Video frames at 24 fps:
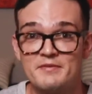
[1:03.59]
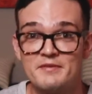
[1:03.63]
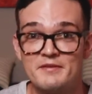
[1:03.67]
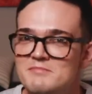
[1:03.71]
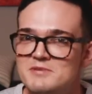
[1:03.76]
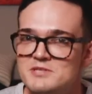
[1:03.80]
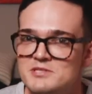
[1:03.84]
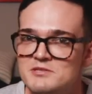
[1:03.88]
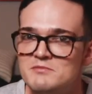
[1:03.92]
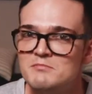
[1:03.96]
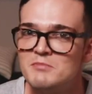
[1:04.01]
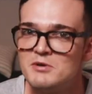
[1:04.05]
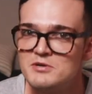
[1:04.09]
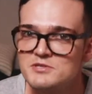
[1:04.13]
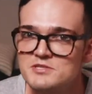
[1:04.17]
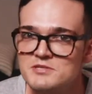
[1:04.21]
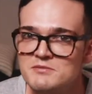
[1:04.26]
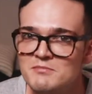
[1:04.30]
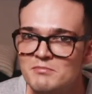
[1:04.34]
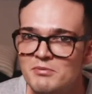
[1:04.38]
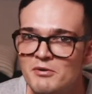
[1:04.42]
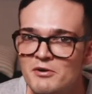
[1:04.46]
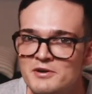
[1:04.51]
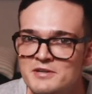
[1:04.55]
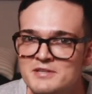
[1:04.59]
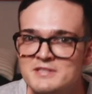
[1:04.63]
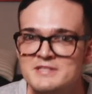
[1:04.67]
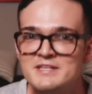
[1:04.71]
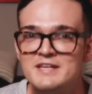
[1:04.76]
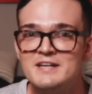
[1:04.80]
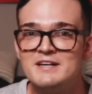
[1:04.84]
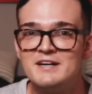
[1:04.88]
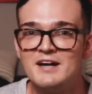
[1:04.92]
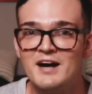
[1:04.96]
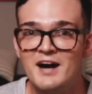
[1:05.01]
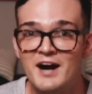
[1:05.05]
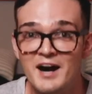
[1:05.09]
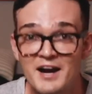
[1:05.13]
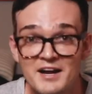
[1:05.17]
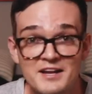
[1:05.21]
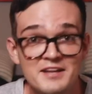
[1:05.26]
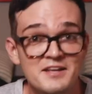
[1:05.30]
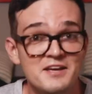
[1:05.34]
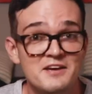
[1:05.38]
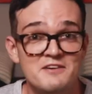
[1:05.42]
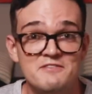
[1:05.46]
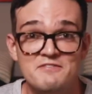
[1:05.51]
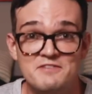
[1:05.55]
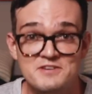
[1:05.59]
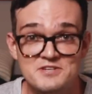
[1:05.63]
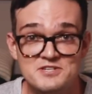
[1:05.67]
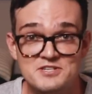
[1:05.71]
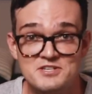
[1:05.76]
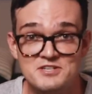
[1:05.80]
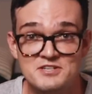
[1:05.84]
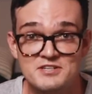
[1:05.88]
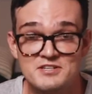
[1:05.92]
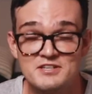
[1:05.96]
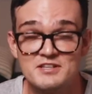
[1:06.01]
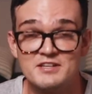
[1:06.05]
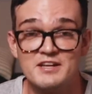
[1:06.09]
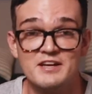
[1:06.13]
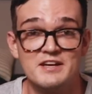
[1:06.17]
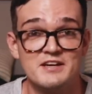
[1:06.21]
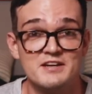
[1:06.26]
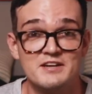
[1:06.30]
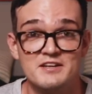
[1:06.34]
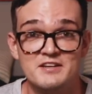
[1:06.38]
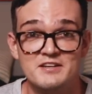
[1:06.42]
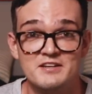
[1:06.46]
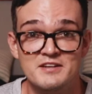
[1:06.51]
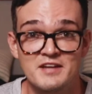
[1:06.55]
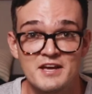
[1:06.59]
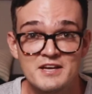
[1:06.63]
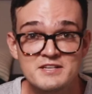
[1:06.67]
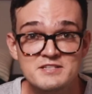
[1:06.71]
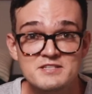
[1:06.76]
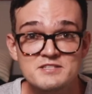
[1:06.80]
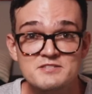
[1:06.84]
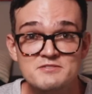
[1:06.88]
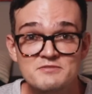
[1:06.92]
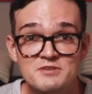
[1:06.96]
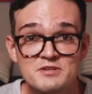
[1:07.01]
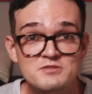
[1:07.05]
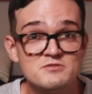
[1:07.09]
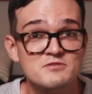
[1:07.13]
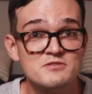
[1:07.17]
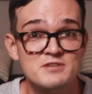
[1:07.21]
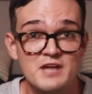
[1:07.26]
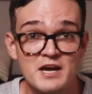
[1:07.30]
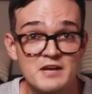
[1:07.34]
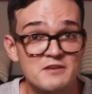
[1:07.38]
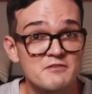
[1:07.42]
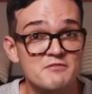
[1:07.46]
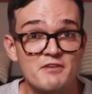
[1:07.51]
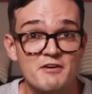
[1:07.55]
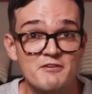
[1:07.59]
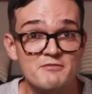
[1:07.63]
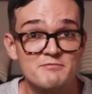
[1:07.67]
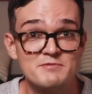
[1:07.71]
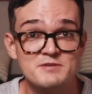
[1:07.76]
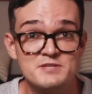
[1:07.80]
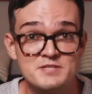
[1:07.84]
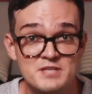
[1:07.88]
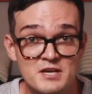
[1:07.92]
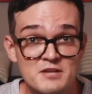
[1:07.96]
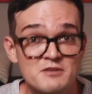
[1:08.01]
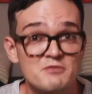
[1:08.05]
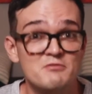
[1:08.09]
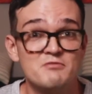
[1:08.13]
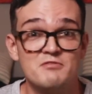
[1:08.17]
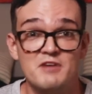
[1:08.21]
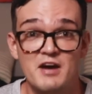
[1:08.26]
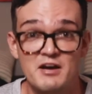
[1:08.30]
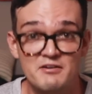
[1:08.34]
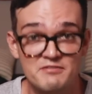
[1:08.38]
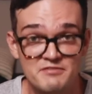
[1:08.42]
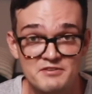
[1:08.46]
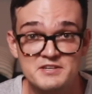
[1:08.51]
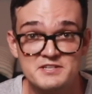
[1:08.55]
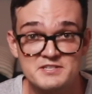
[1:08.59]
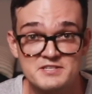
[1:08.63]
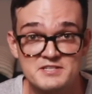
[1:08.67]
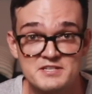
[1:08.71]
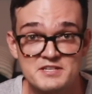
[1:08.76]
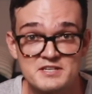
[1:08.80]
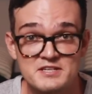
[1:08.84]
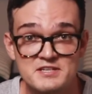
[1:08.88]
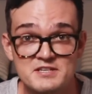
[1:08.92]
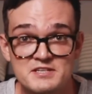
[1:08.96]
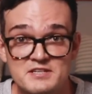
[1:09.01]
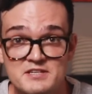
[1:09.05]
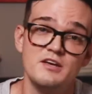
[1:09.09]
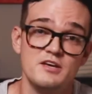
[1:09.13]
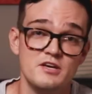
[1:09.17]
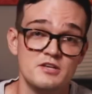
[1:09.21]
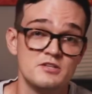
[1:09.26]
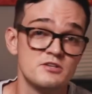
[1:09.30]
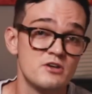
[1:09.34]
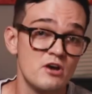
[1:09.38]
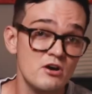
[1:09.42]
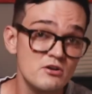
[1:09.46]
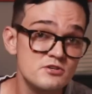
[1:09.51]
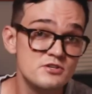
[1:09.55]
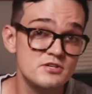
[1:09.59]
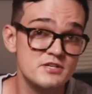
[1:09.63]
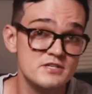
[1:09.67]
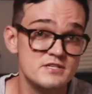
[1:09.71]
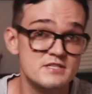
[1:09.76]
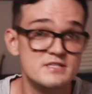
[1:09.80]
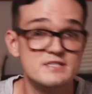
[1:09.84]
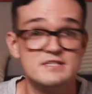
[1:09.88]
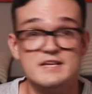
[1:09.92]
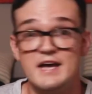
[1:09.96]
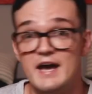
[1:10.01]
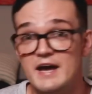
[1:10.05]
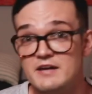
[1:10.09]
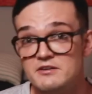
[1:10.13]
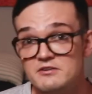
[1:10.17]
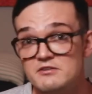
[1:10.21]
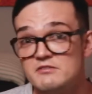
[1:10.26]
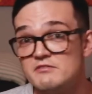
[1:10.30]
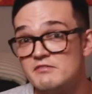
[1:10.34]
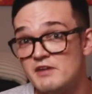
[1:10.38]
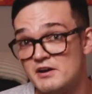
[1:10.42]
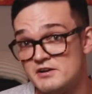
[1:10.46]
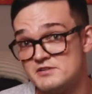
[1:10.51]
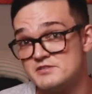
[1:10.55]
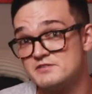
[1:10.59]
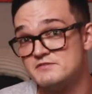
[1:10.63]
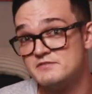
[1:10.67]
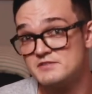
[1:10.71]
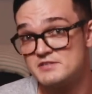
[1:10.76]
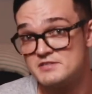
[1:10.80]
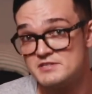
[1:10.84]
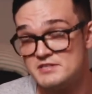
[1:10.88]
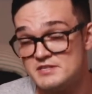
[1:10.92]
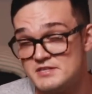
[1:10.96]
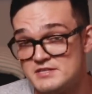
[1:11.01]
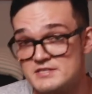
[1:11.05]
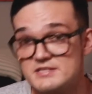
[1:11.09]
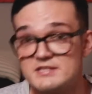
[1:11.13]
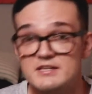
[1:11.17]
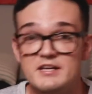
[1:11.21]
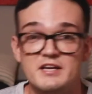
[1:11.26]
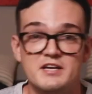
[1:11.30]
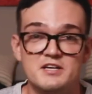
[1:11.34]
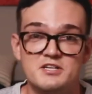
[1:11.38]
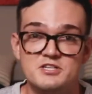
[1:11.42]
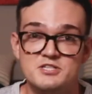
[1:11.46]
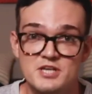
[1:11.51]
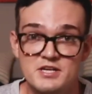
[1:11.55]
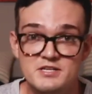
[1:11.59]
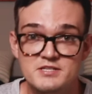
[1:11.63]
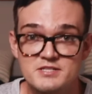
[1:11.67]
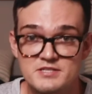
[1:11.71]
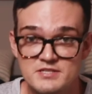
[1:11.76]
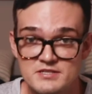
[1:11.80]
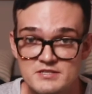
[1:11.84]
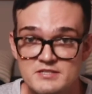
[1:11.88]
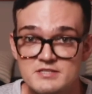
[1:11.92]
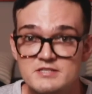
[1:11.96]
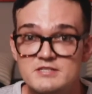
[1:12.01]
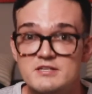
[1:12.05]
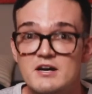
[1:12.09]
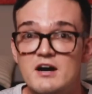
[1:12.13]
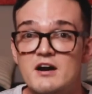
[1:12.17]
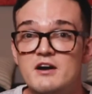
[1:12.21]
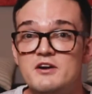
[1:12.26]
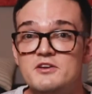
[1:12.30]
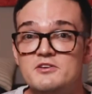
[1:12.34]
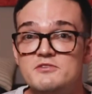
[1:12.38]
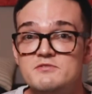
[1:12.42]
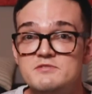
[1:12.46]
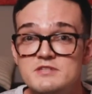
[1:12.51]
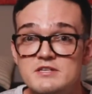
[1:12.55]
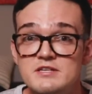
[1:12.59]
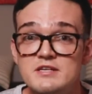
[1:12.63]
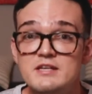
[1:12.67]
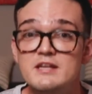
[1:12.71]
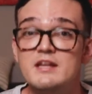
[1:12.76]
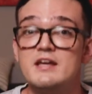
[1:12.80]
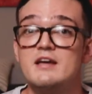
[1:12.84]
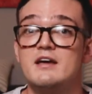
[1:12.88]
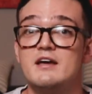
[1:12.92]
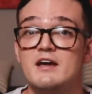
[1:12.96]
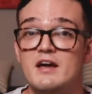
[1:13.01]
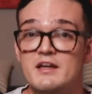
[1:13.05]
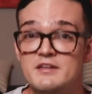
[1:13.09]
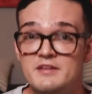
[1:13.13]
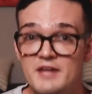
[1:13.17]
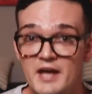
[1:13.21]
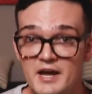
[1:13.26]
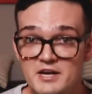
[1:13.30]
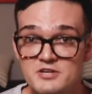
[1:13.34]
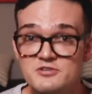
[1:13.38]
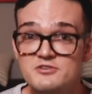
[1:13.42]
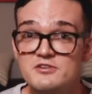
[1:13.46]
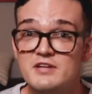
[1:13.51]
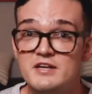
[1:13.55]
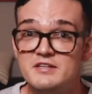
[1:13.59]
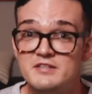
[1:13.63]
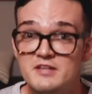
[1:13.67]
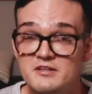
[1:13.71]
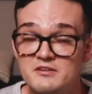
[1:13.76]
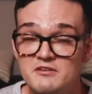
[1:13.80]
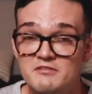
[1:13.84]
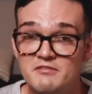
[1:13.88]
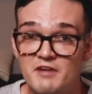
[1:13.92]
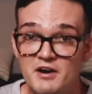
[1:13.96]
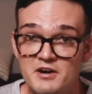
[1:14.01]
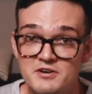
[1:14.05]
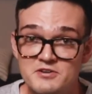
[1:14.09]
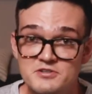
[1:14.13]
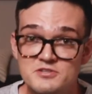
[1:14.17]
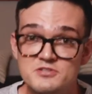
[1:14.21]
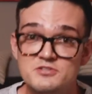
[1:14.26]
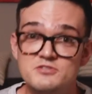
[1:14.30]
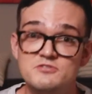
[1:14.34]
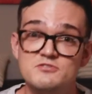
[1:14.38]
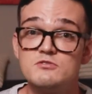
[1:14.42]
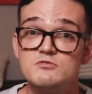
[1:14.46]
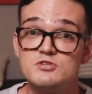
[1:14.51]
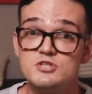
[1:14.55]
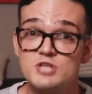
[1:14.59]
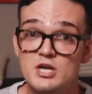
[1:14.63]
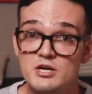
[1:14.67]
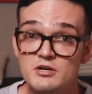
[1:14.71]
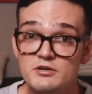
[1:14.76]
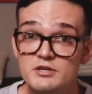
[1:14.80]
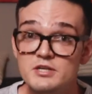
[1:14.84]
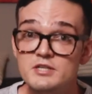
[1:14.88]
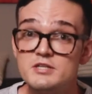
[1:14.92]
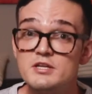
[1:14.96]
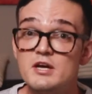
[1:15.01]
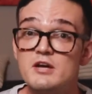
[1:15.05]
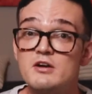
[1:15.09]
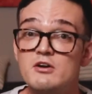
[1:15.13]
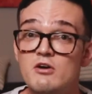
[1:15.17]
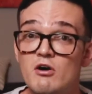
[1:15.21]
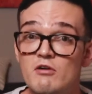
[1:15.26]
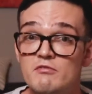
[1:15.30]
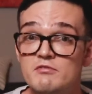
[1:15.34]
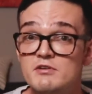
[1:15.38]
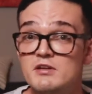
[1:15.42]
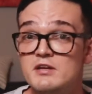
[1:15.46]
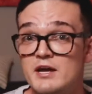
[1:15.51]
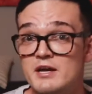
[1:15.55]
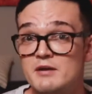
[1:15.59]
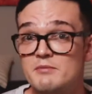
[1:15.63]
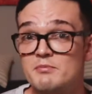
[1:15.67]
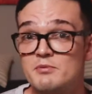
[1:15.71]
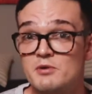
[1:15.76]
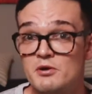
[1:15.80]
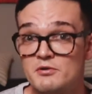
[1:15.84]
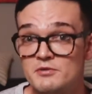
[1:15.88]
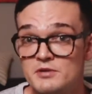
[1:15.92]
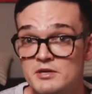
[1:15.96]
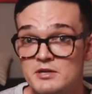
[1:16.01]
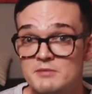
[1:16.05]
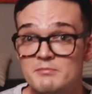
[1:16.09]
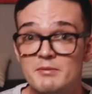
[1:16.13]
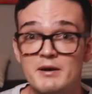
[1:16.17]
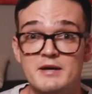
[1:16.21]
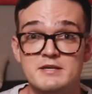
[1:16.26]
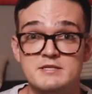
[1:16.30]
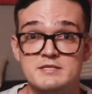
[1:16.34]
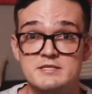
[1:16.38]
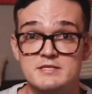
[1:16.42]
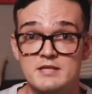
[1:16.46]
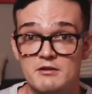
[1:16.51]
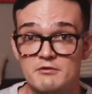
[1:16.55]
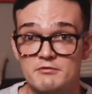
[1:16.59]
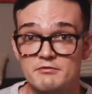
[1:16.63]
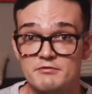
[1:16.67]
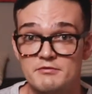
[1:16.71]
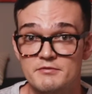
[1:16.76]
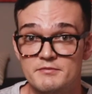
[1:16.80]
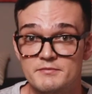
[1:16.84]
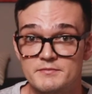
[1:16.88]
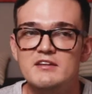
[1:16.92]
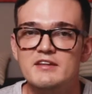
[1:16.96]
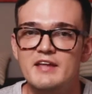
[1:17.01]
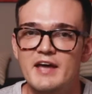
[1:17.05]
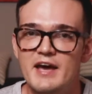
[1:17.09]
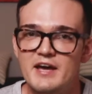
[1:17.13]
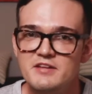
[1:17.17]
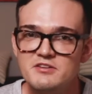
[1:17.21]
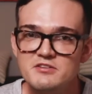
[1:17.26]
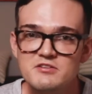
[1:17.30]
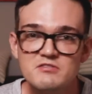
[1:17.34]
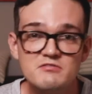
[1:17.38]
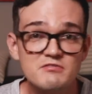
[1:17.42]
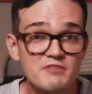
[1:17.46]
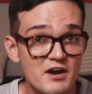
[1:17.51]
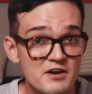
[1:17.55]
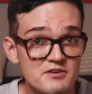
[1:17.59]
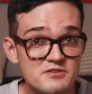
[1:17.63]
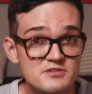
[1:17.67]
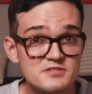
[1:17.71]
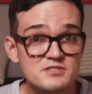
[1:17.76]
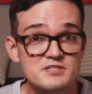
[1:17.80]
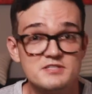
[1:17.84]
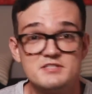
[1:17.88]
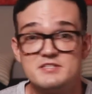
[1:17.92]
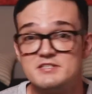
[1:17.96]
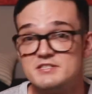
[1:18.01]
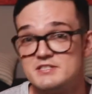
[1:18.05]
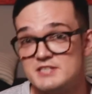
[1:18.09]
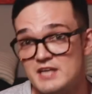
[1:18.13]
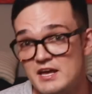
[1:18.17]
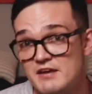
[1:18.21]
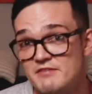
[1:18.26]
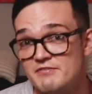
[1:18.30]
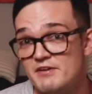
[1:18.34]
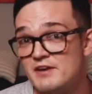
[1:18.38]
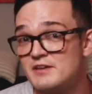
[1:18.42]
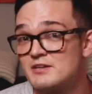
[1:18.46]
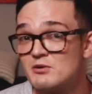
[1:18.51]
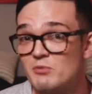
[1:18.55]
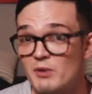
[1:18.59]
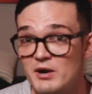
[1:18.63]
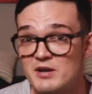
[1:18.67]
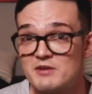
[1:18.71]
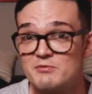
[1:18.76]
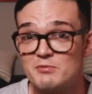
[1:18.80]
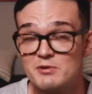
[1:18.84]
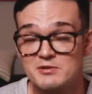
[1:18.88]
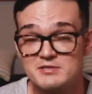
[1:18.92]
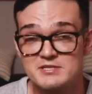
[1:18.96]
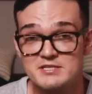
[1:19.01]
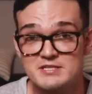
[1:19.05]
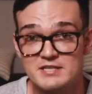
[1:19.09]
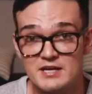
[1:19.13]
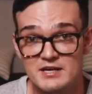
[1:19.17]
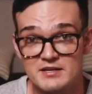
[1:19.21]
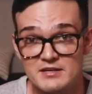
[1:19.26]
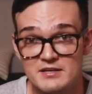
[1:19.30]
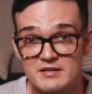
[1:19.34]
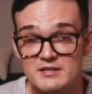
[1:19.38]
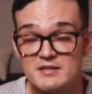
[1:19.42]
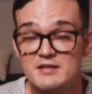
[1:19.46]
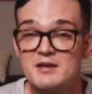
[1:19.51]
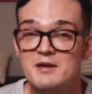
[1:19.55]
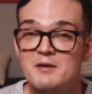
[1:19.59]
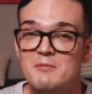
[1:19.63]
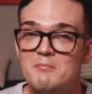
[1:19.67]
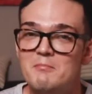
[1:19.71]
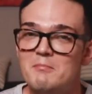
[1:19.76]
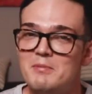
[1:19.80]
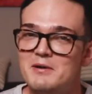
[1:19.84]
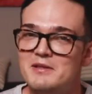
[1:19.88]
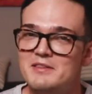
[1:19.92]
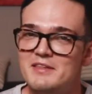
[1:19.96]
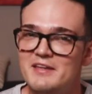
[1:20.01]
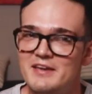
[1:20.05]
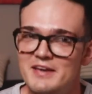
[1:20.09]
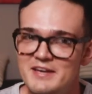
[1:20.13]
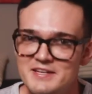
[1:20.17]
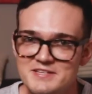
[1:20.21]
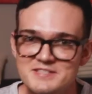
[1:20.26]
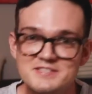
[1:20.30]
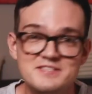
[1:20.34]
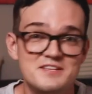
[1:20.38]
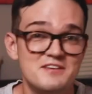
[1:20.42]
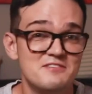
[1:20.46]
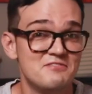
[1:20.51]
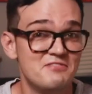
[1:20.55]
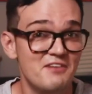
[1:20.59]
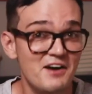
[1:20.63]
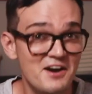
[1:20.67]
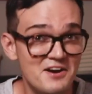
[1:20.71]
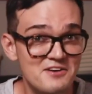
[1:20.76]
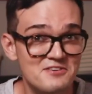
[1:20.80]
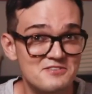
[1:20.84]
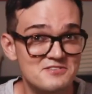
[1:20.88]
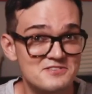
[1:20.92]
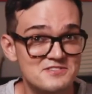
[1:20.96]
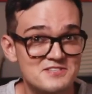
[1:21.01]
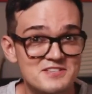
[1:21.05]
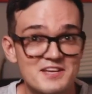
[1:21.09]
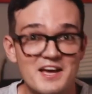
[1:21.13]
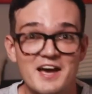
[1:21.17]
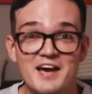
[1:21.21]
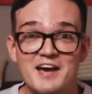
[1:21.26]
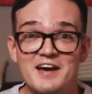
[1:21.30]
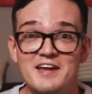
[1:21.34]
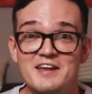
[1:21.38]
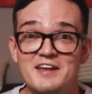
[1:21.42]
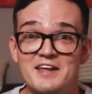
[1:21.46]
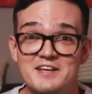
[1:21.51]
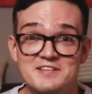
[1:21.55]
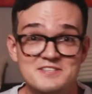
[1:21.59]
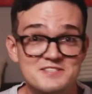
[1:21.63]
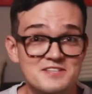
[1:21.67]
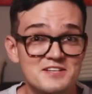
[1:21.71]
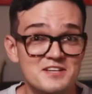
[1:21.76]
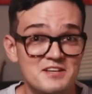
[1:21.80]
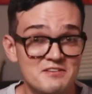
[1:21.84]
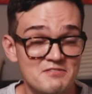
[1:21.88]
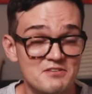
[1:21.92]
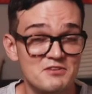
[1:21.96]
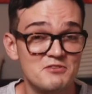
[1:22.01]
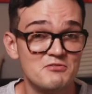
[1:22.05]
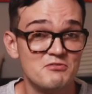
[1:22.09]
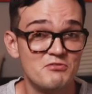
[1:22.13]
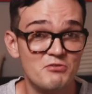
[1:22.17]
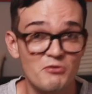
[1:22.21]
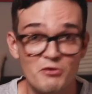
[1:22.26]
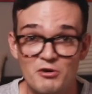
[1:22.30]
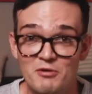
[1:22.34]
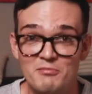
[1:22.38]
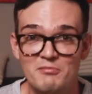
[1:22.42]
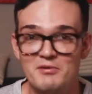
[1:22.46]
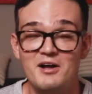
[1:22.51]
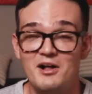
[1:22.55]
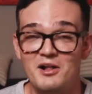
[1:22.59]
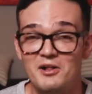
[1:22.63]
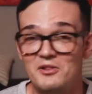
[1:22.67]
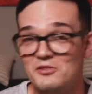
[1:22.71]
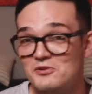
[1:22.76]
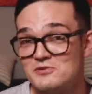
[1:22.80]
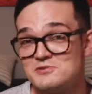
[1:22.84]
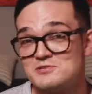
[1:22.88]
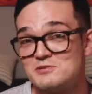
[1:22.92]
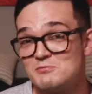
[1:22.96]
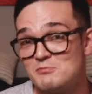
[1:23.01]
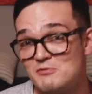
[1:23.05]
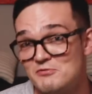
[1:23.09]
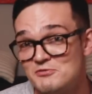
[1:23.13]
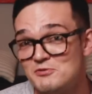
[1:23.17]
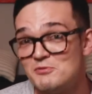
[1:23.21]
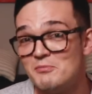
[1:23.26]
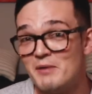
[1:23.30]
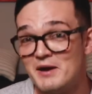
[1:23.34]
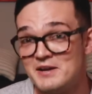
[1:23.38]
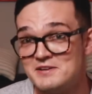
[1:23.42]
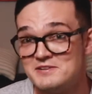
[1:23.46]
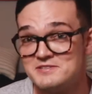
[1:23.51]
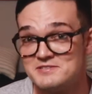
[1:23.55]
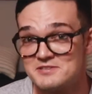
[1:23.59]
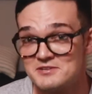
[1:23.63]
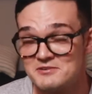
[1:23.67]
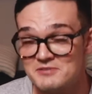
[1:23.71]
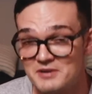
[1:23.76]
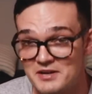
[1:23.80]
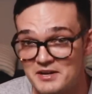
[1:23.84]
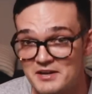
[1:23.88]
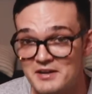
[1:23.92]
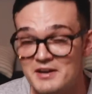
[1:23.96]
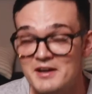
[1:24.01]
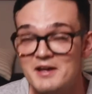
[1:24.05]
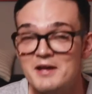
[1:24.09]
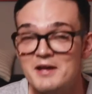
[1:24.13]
But the most important, they are highly efficient, like 93 to 95% of efficacy. In contrast, the adenovirus vaccines like Janssen's are using an actual adenovirus to generate a COVID-like protein by itself. The adenovirus is safe and quite well studied. But it's a virus and it's a living form, although some of you might disagree.